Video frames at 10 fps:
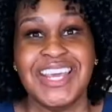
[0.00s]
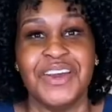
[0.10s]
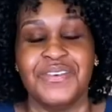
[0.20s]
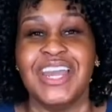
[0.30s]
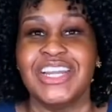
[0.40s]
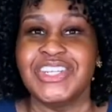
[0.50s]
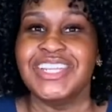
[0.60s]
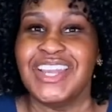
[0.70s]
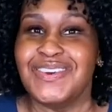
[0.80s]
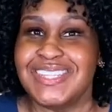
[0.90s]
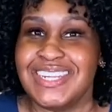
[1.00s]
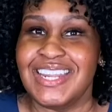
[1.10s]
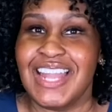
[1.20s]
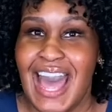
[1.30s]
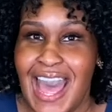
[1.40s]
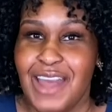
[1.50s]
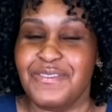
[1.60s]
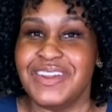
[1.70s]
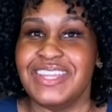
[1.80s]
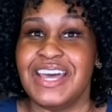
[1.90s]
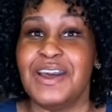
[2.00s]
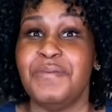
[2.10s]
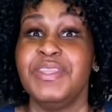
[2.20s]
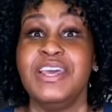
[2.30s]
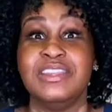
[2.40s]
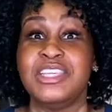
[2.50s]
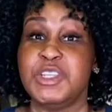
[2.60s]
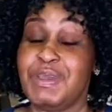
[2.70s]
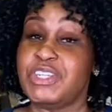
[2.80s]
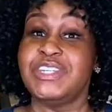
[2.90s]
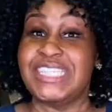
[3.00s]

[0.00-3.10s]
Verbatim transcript: we actually hosted a live with um, the specialist